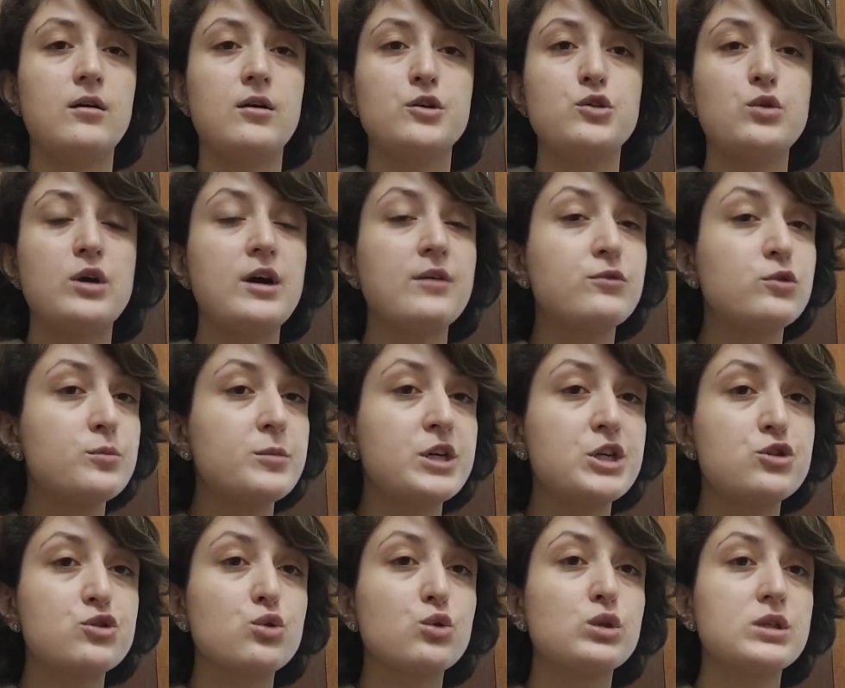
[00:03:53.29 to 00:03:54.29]
You have to
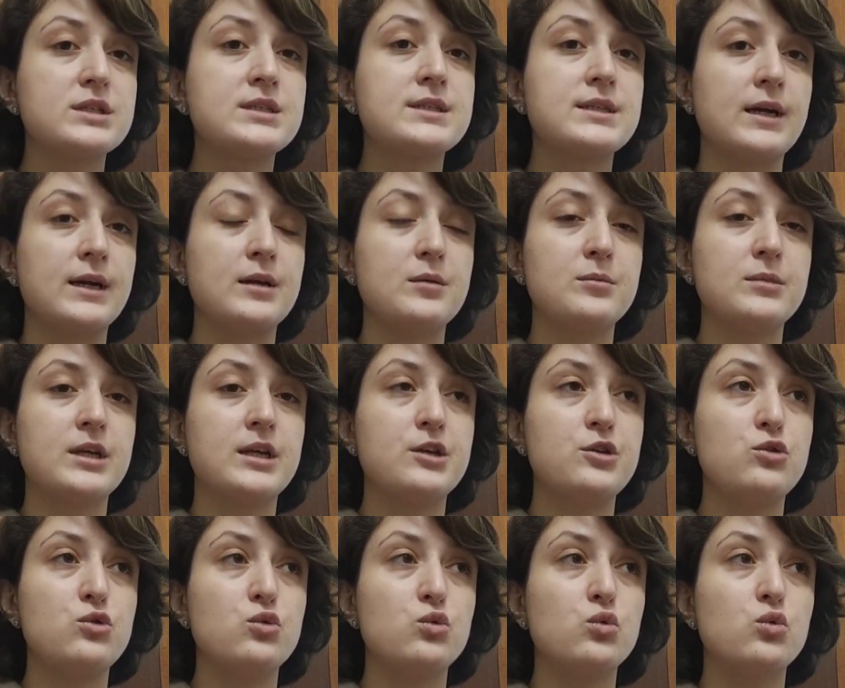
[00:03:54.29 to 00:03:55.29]
make sure this time
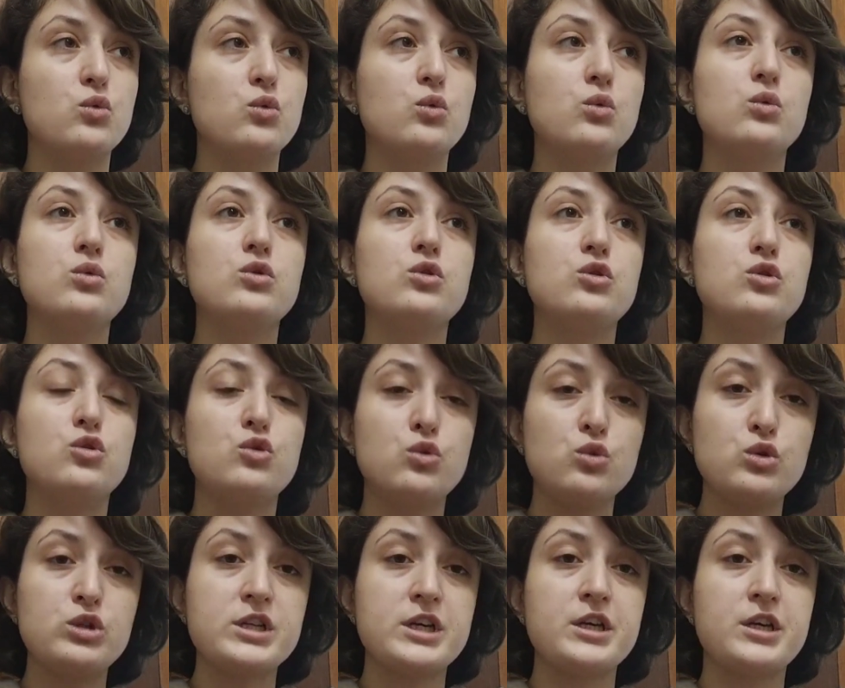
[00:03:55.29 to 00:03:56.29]
that you
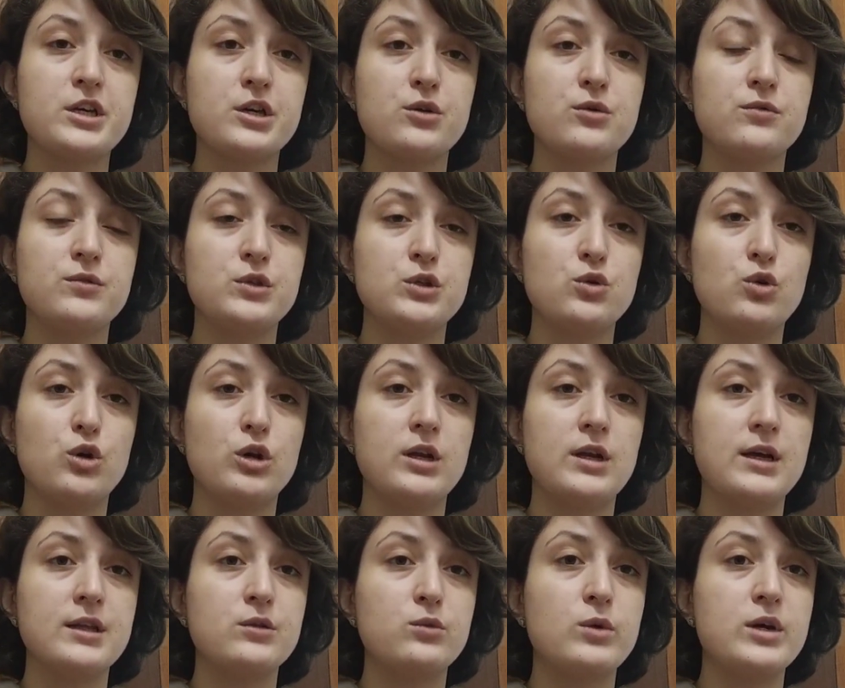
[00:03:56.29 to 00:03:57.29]
do take care of the oil.
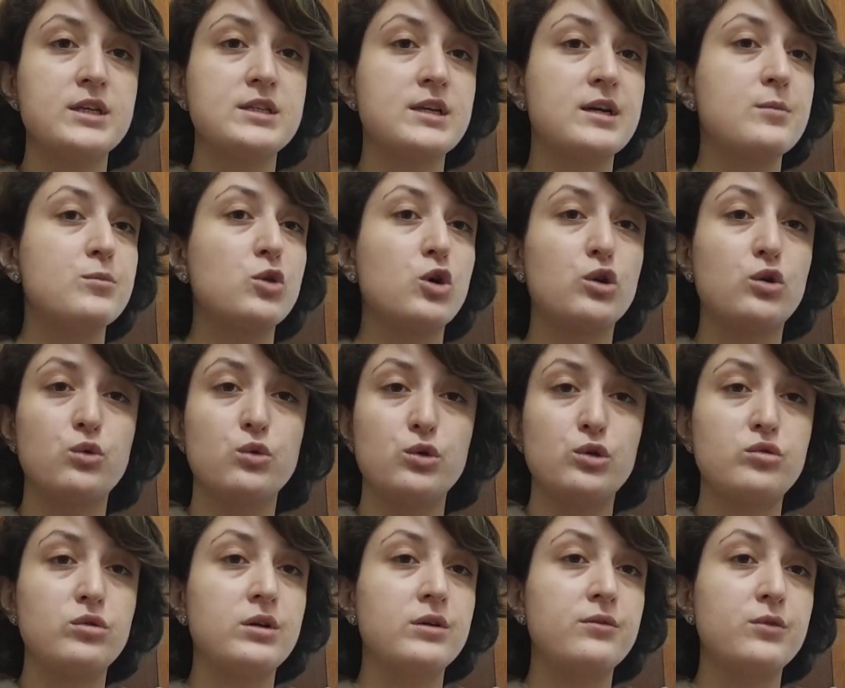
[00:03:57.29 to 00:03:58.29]
Otherwise, I'm not going
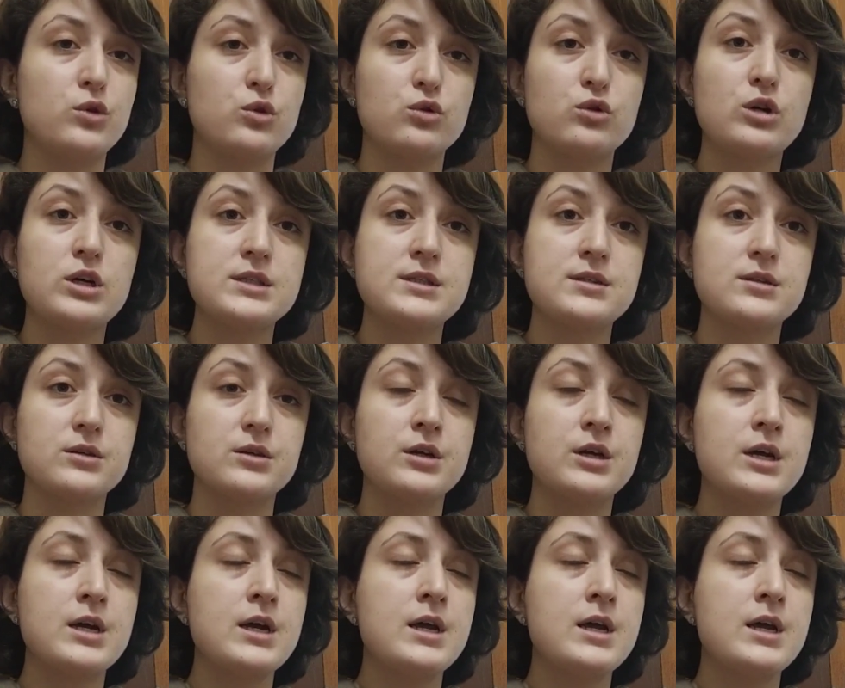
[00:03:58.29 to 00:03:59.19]
to give you your answer.